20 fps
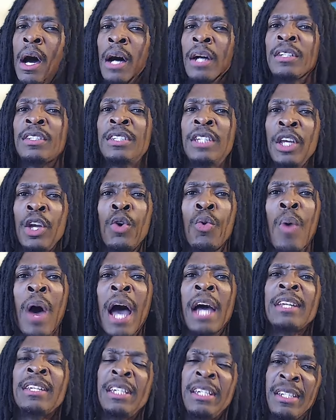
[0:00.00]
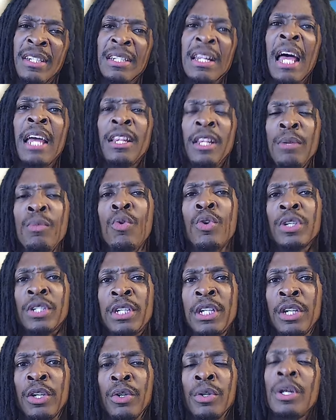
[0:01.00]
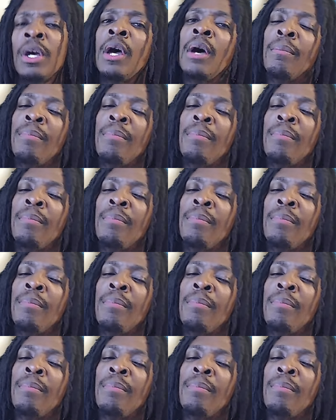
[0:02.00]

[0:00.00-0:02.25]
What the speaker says: skill-wise, he's slightly more skilled,